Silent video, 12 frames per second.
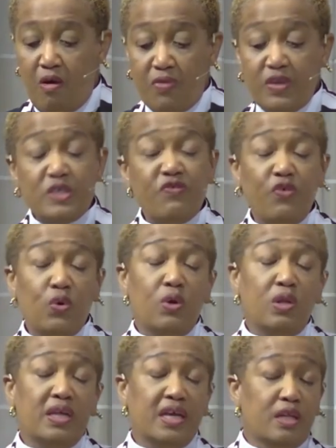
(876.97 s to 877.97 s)
On this
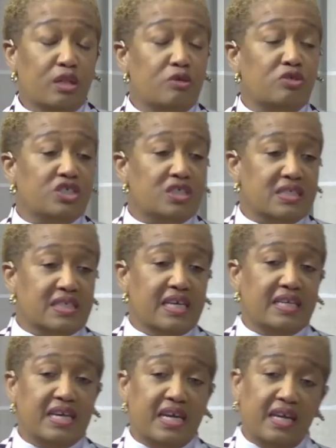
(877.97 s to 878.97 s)
full inclusion
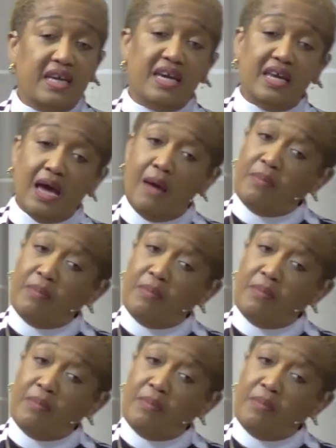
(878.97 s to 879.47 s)
Sunday, and again,